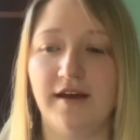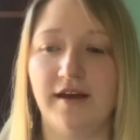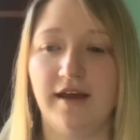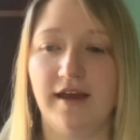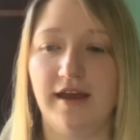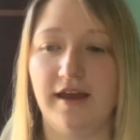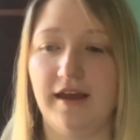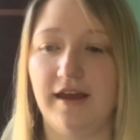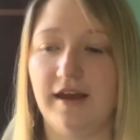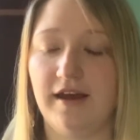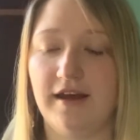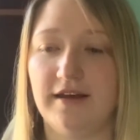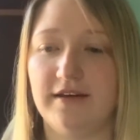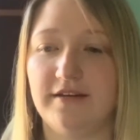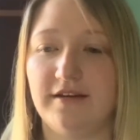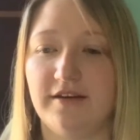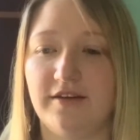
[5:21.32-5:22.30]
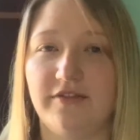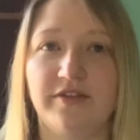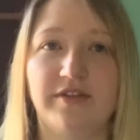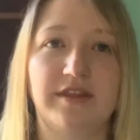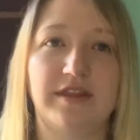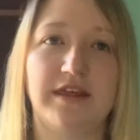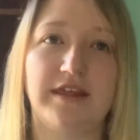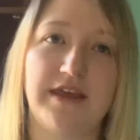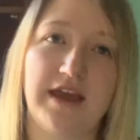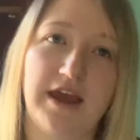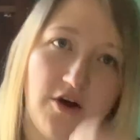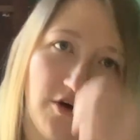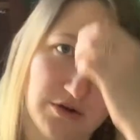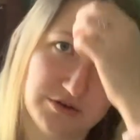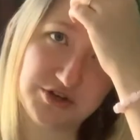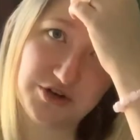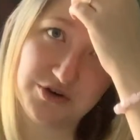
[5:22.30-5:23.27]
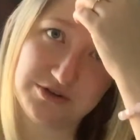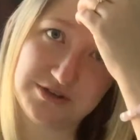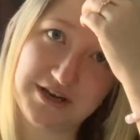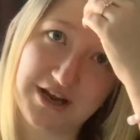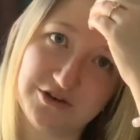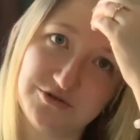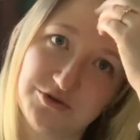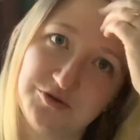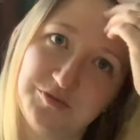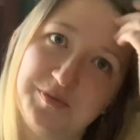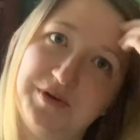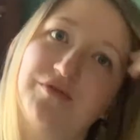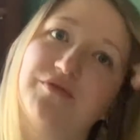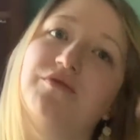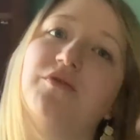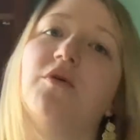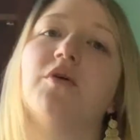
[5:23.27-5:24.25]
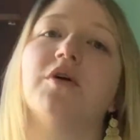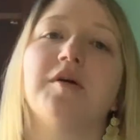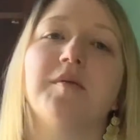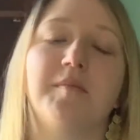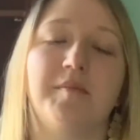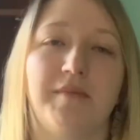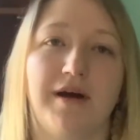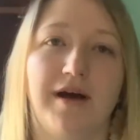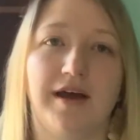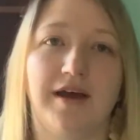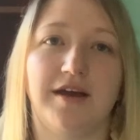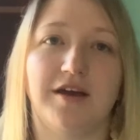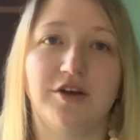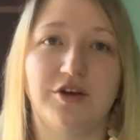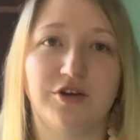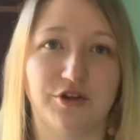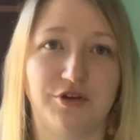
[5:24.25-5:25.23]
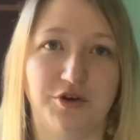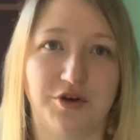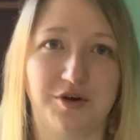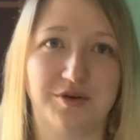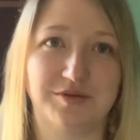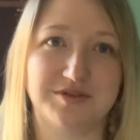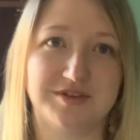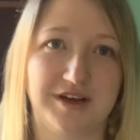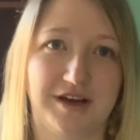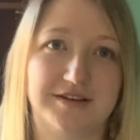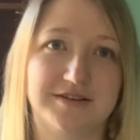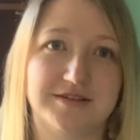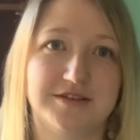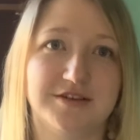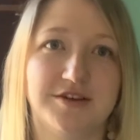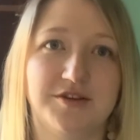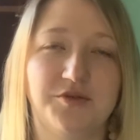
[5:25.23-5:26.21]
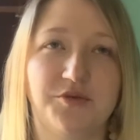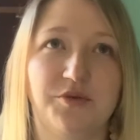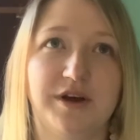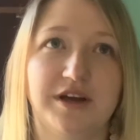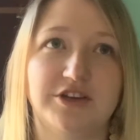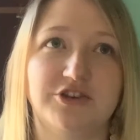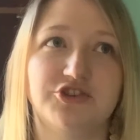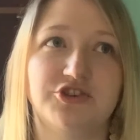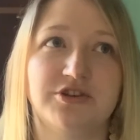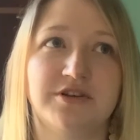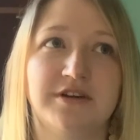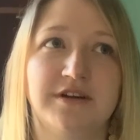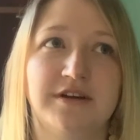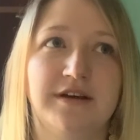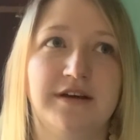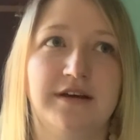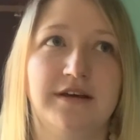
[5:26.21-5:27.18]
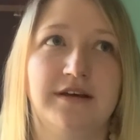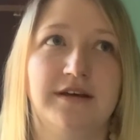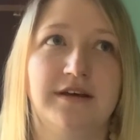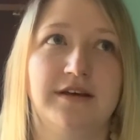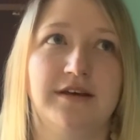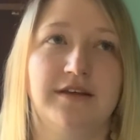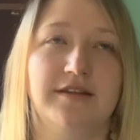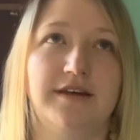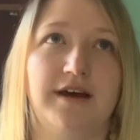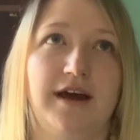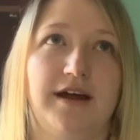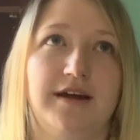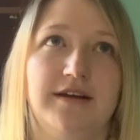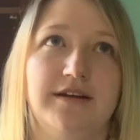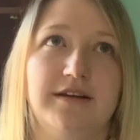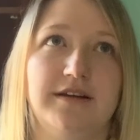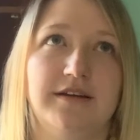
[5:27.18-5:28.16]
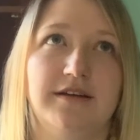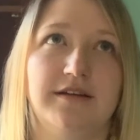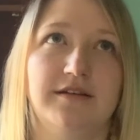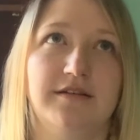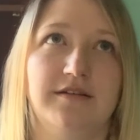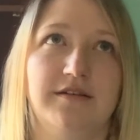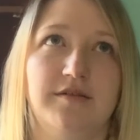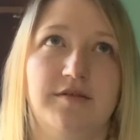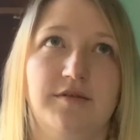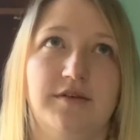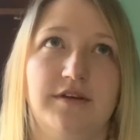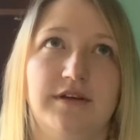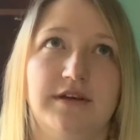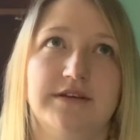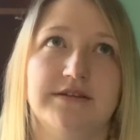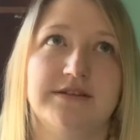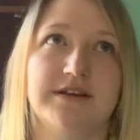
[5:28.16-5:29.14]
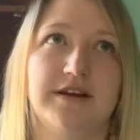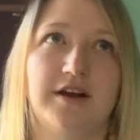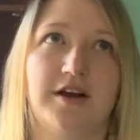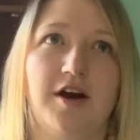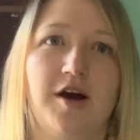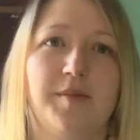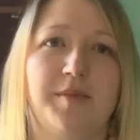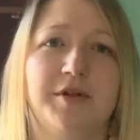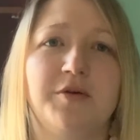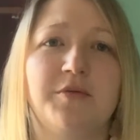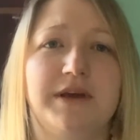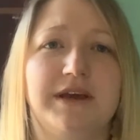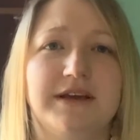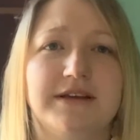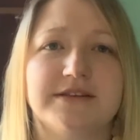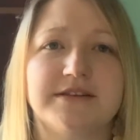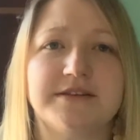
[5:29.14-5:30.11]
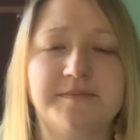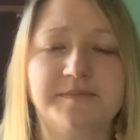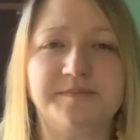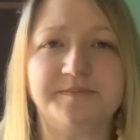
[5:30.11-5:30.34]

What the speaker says: And then they also scheduled me for my glucose test, which that is in a couple of weeks.